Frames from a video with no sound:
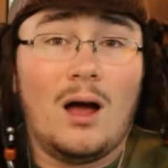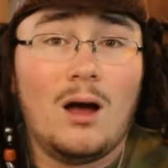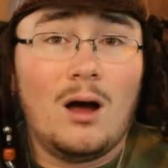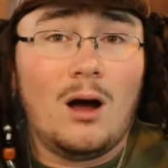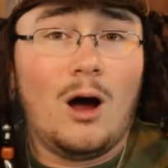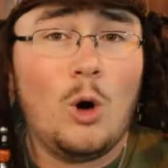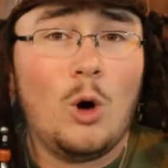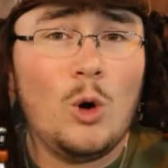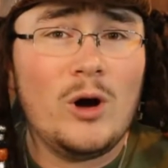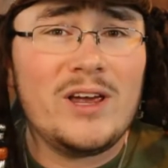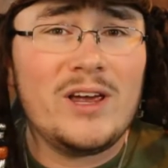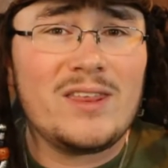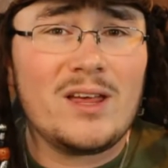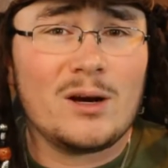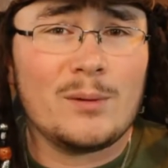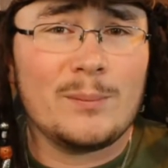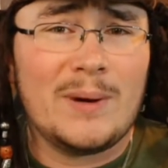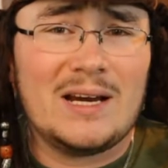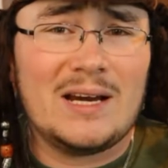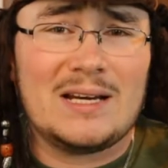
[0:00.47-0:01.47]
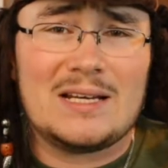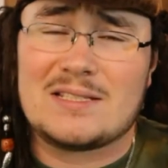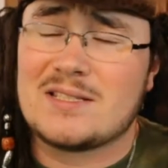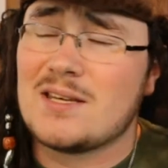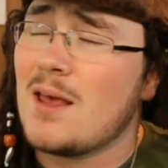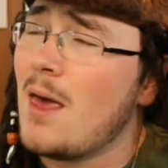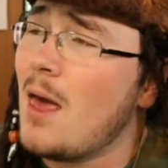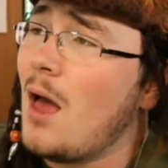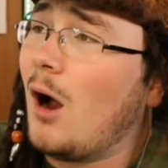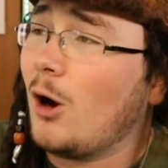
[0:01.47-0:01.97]
Ahoy there, mateys!
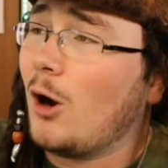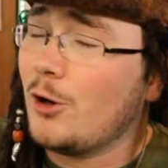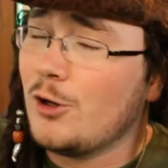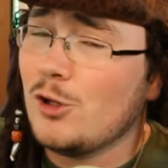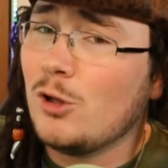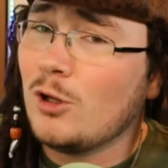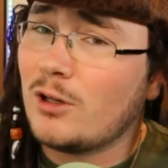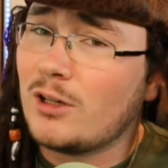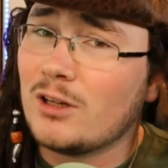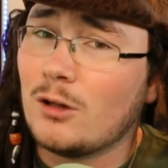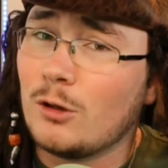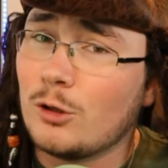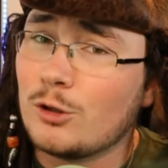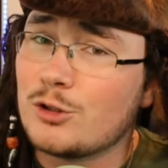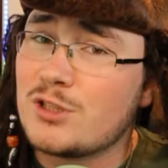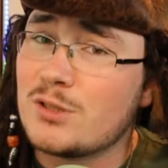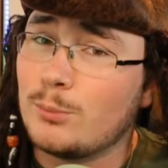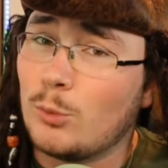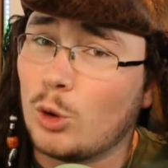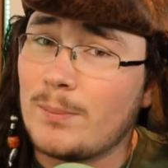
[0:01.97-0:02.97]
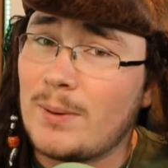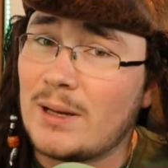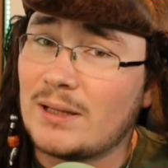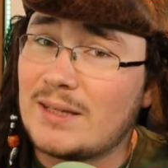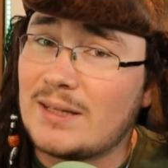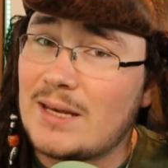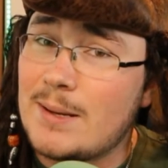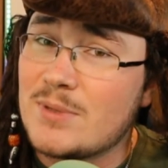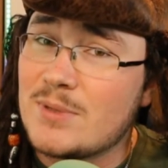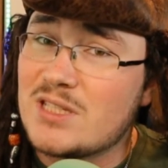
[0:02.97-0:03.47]
Are you looking to learn some more about
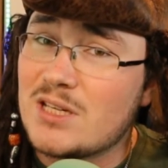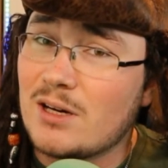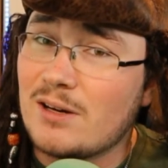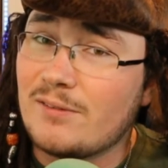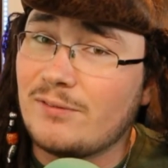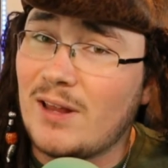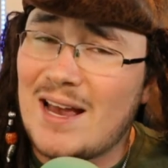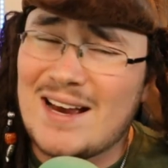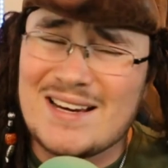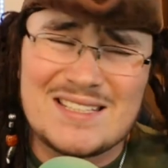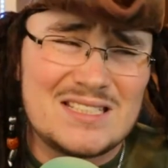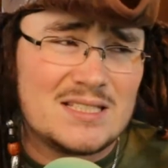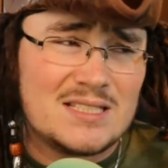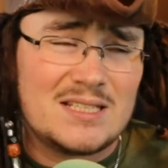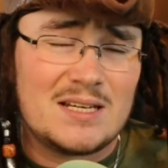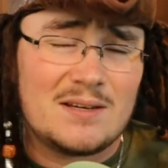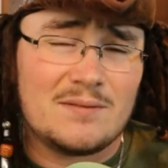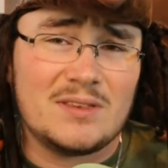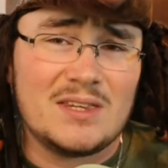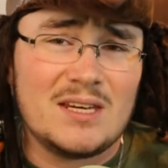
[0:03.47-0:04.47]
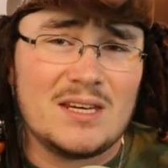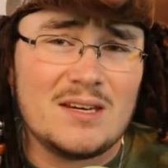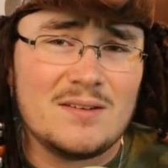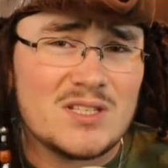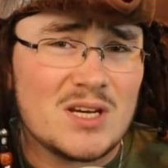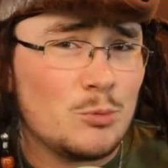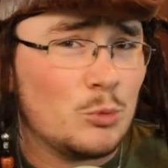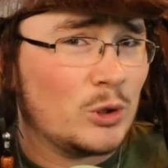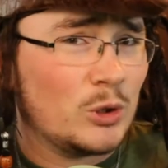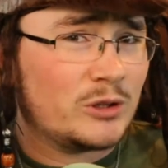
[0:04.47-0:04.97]
the Emissary Flags and Sea of Thieves
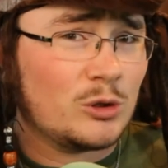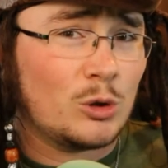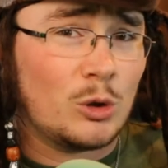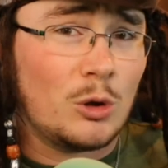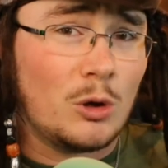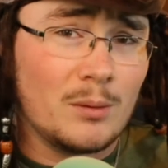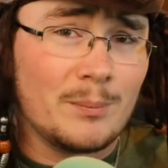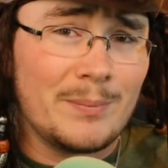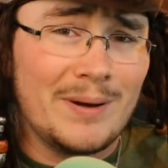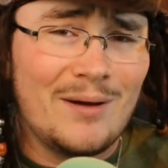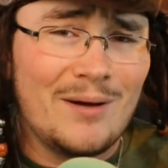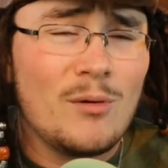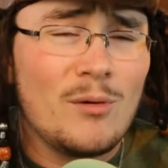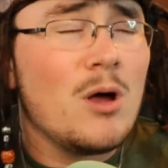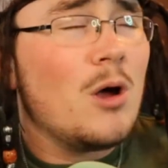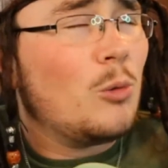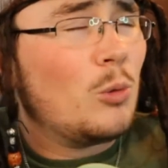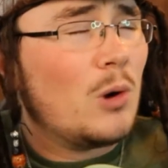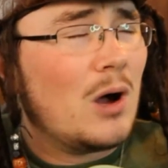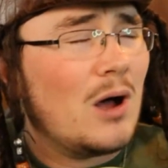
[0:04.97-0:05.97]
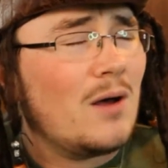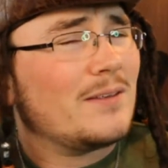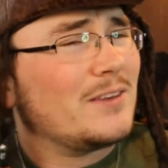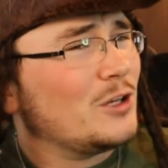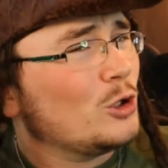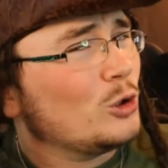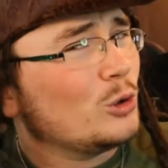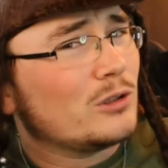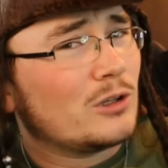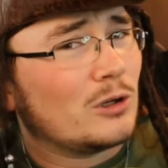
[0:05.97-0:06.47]
and what they're all about? Well,
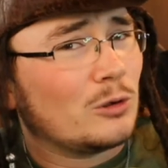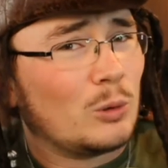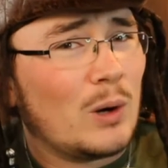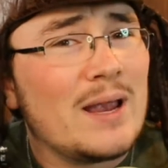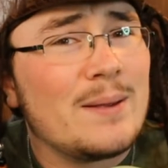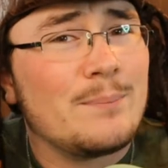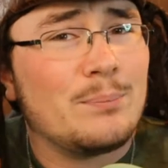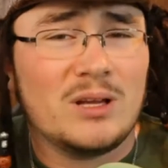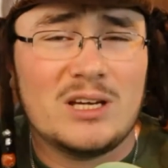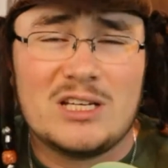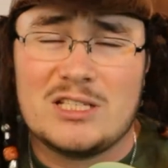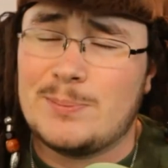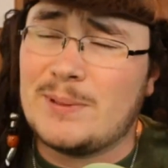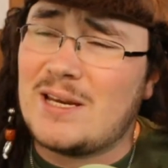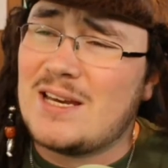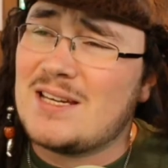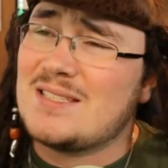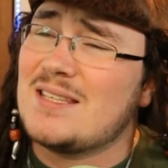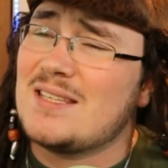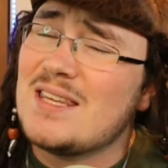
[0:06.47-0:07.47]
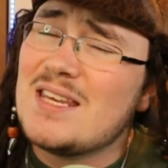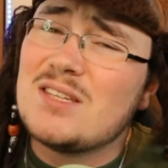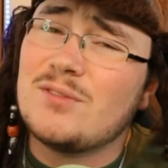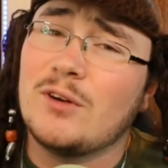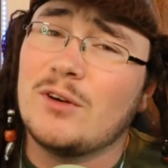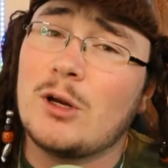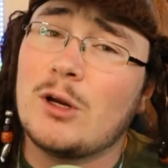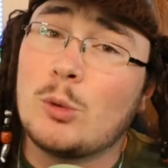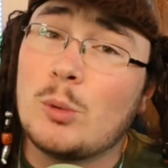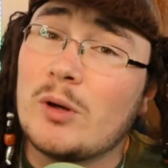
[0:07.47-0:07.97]
you're in the right place because in this
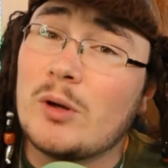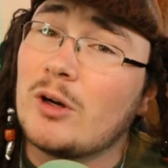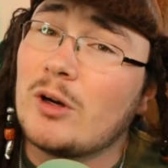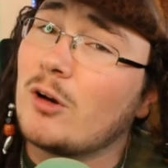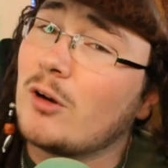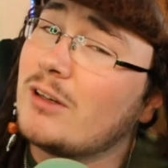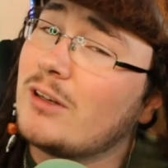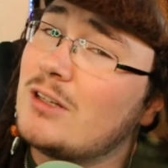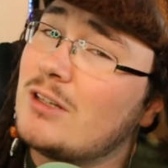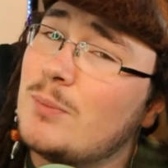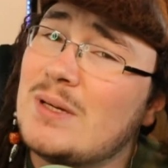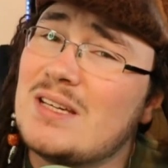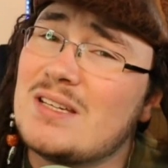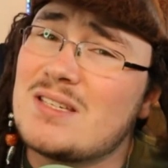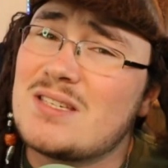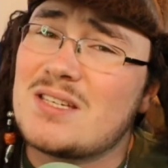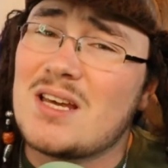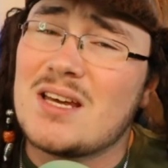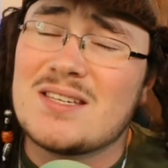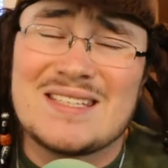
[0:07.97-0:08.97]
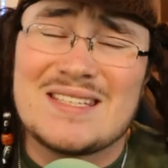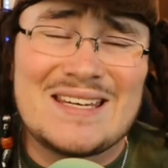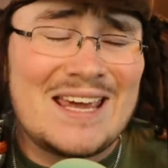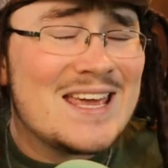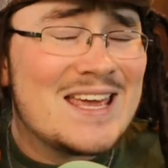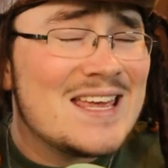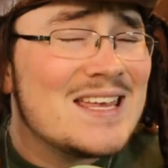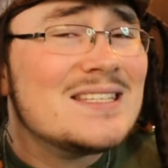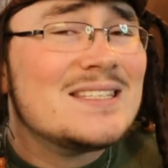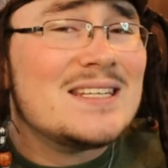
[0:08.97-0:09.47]
video we are going to be discussing
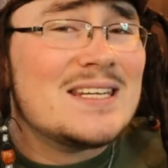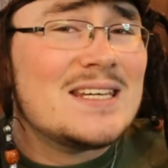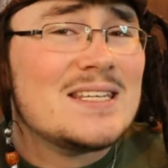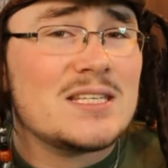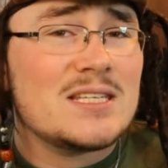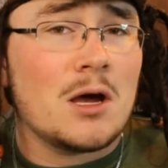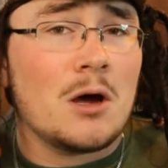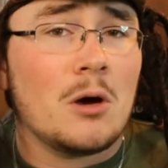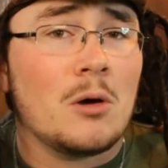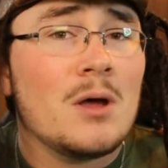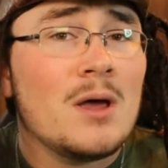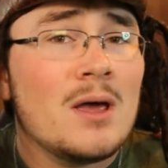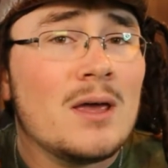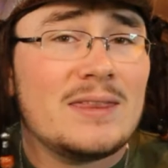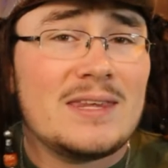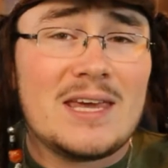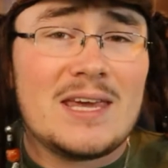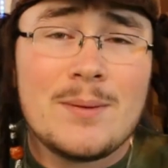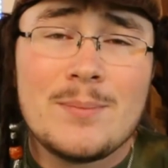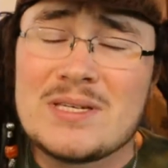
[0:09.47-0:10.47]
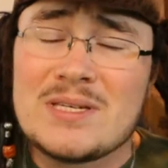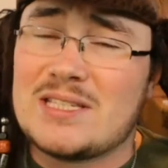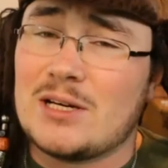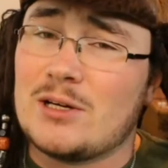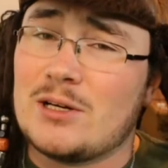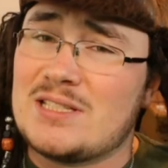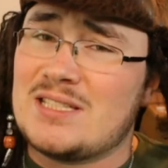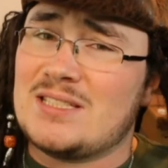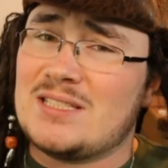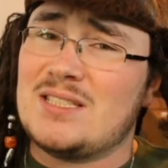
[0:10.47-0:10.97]
in detail the
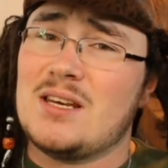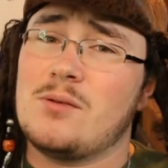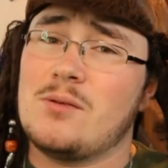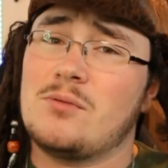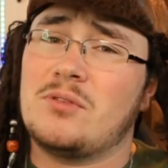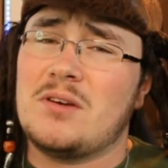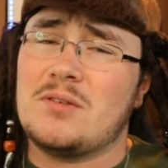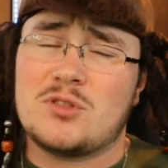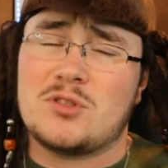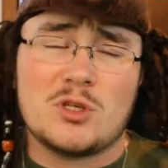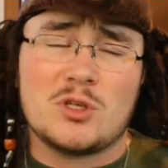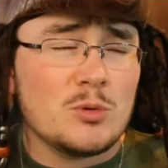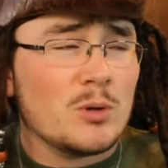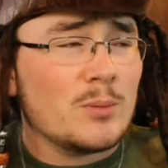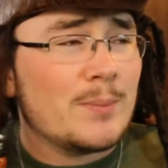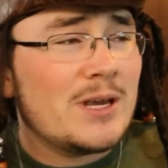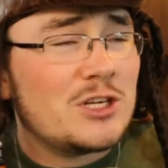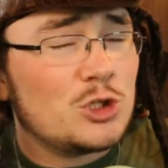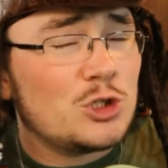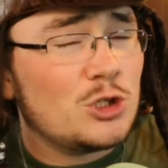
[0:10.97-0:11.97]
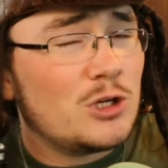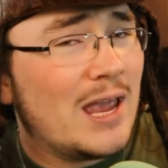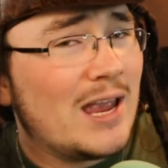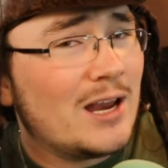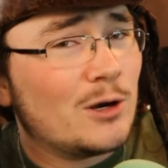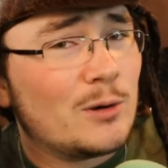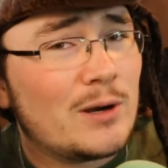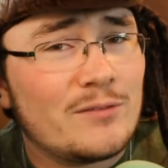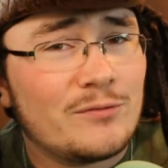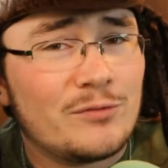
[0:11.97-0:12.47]
Emissaries and Sea of Thieves. So you want to make sure you hang
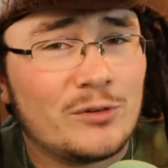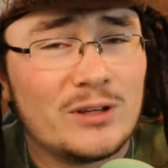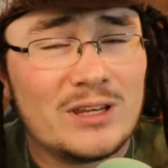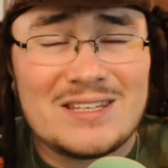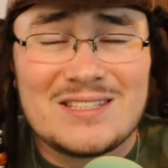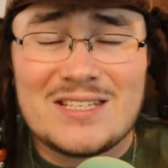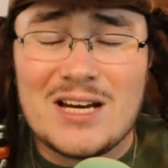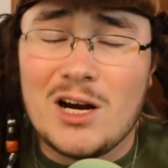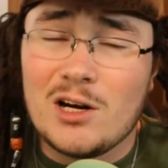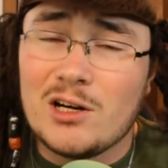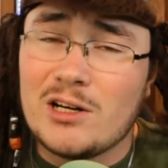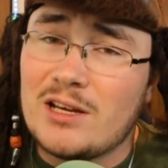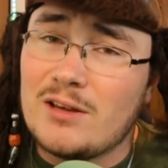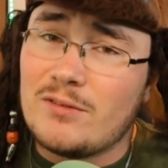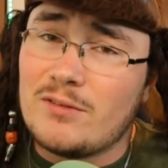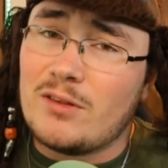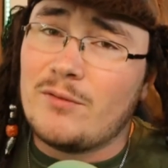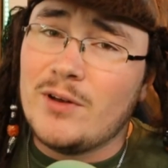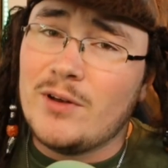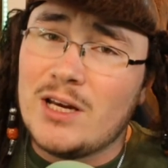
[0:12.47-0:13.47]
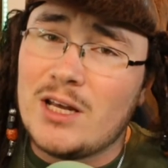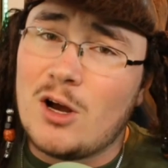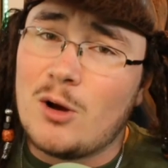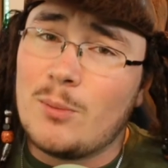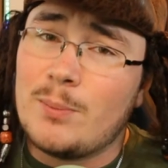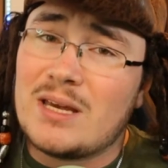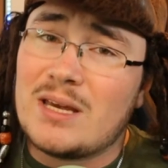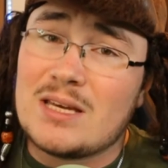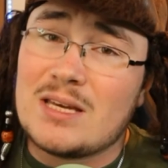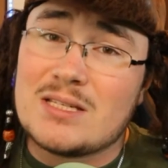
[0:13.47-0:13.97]
around for the entirety of the video
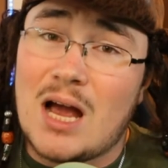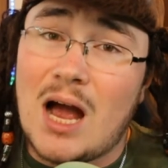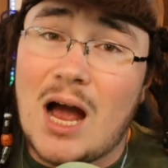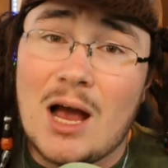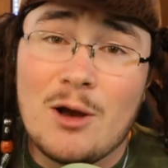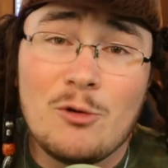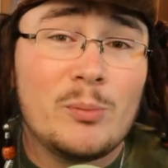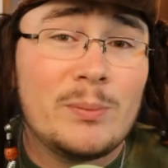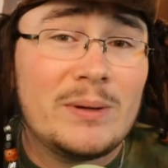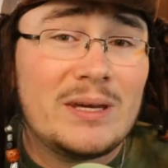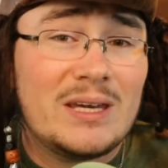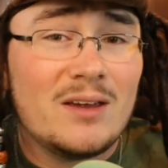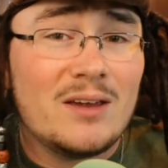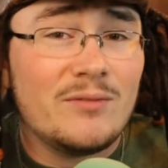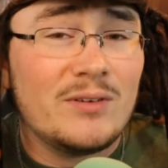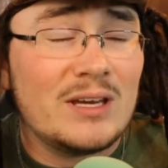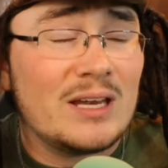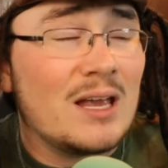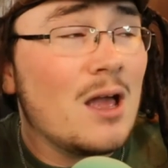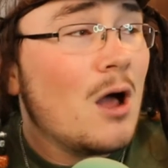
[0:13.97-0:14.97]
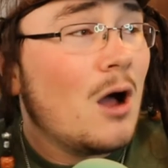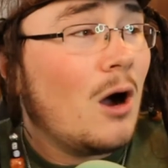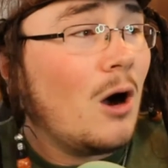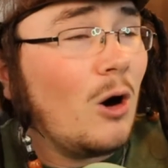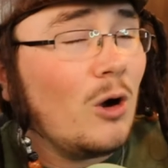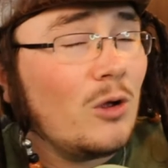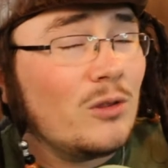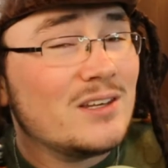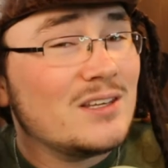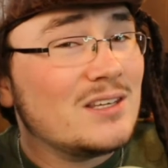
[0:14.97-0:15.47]
because I will be giving
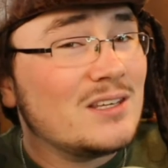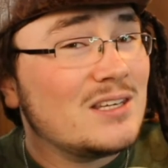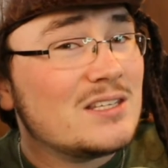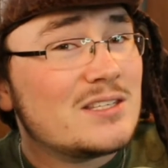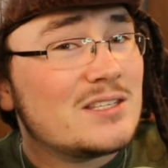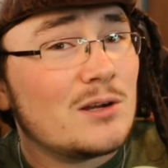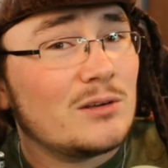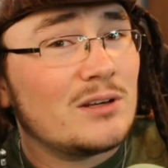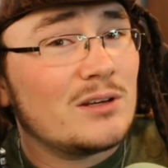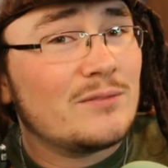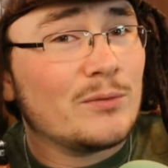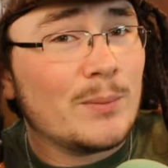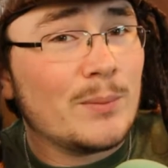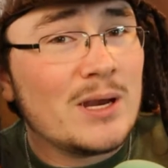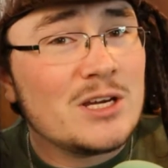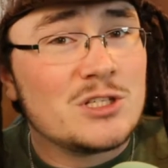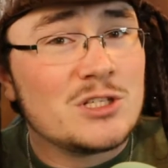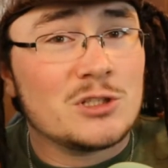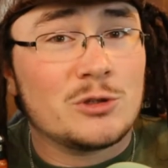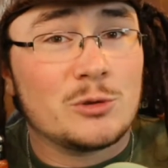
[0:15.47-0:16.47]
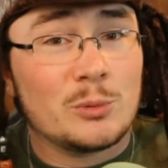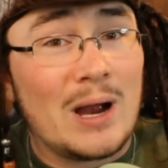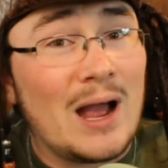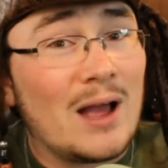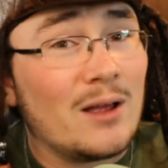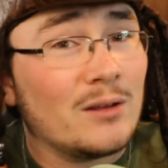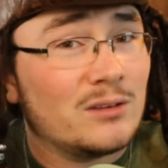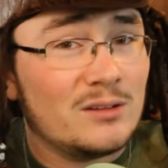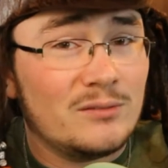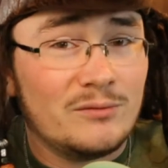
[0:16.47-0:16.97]
all the detailed information
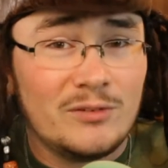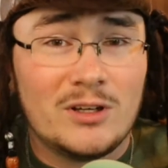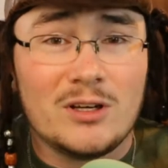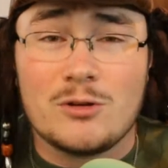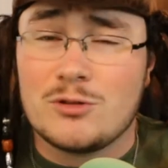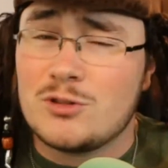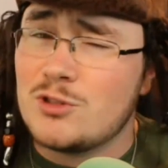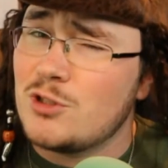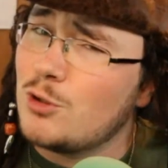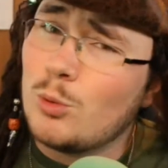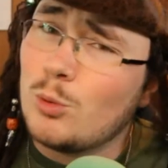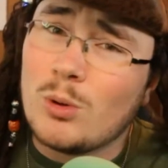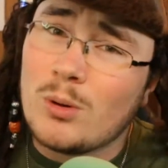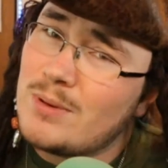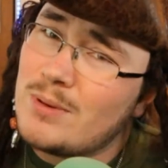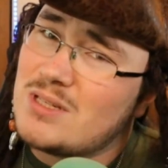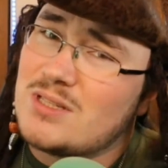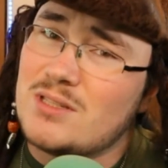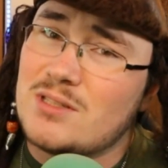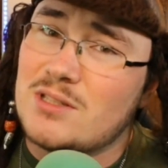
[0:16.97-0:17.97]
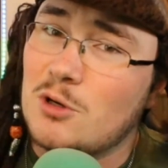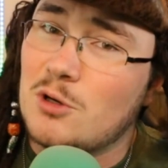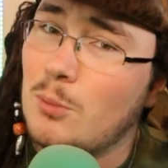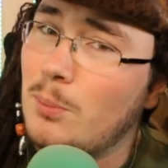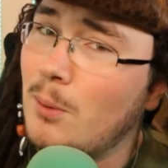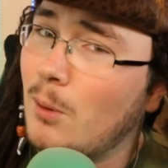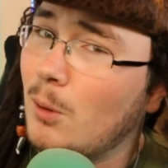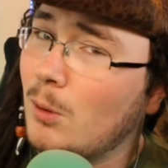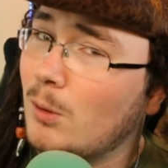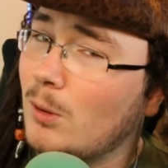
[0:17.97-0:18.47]
throughout the video, so you don't want to miss a single
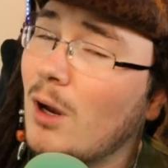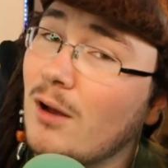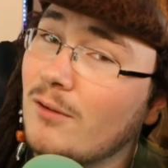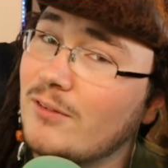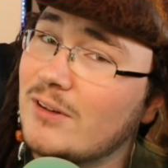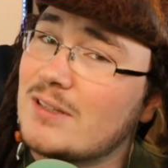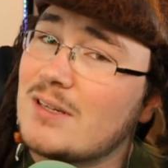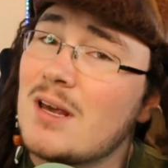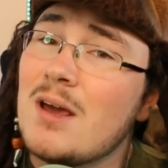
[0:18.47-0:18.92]
part of it.